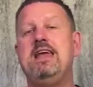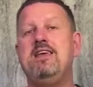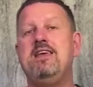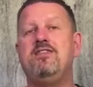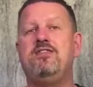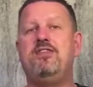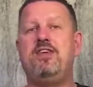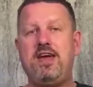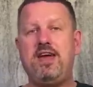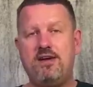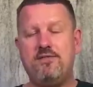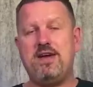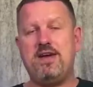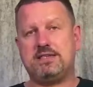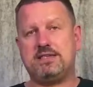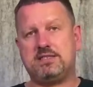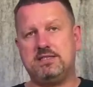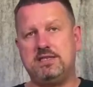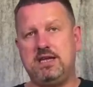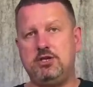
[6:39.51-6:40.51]
their
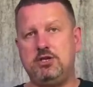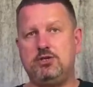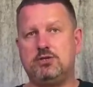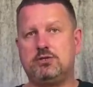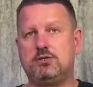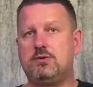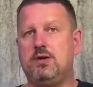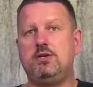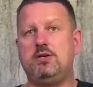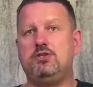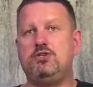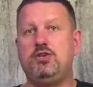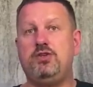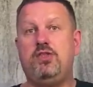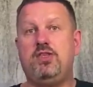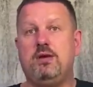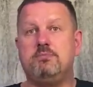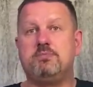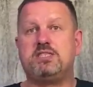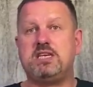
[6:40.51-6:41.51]
vaccination strategy
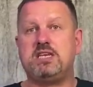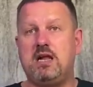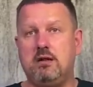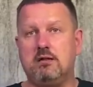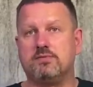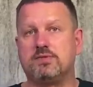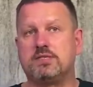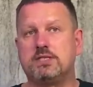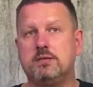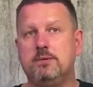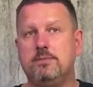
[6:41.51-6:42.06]
themselves,